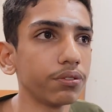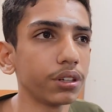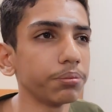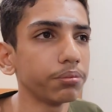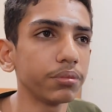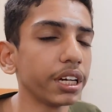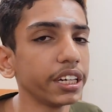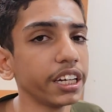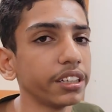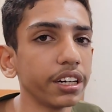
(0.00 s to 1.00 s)
from
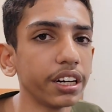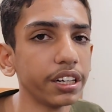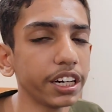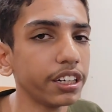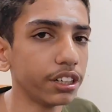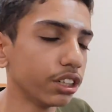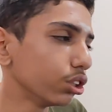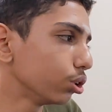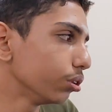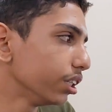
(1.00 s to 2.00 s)
any other country and
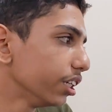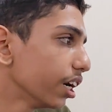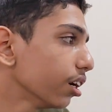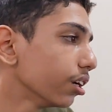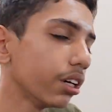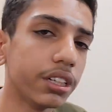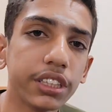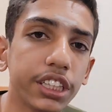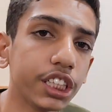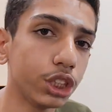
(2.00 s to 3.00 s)
returns to India,
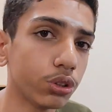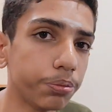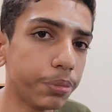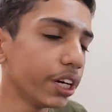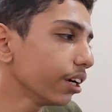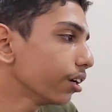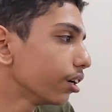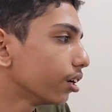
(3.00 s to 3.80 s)
then he should pay